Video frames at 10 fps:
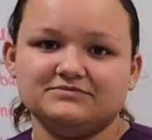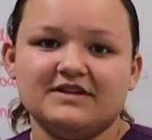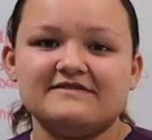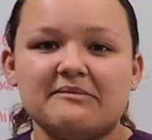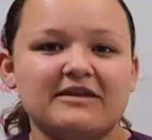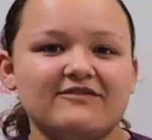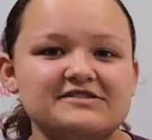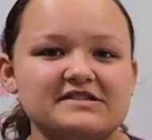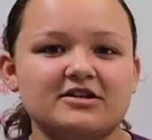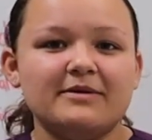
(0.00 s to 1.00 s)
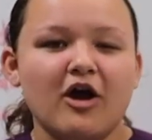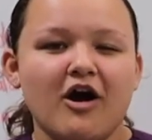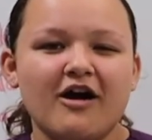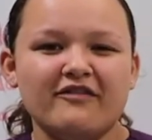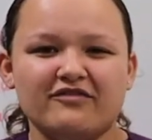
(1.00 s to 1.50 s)
If something feels a little bit
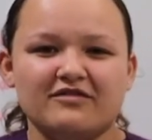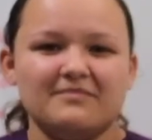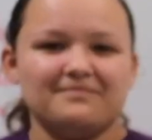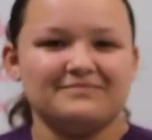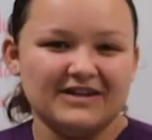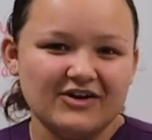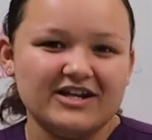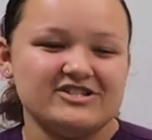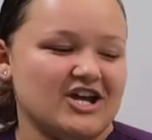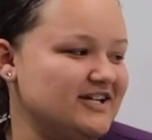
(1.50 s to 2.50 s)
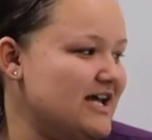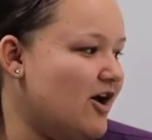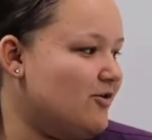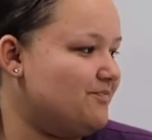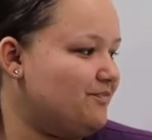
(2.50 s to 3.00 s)
off, go get it checked
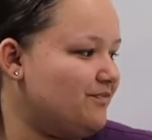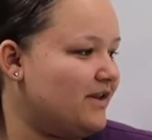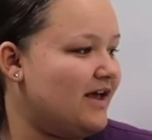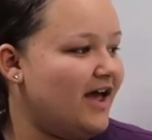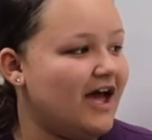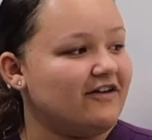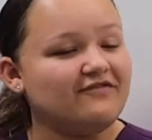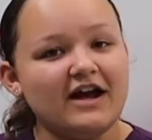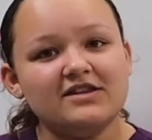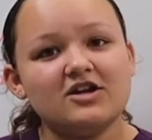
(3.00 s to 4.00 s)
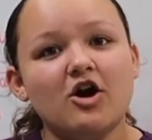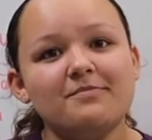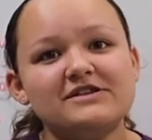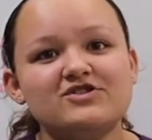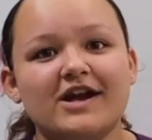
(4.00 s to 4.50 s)
out. And find the
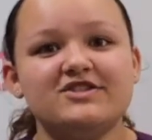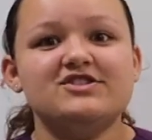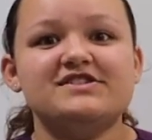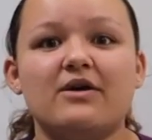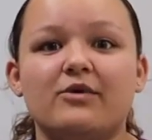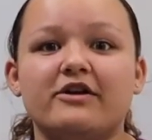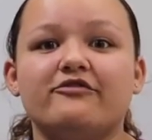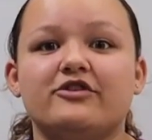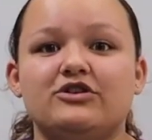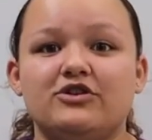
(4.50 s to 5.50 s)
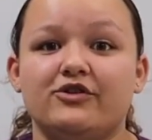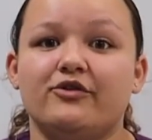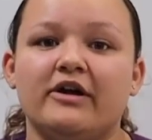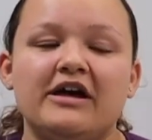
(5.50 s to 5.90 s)
coping strategies that work for you.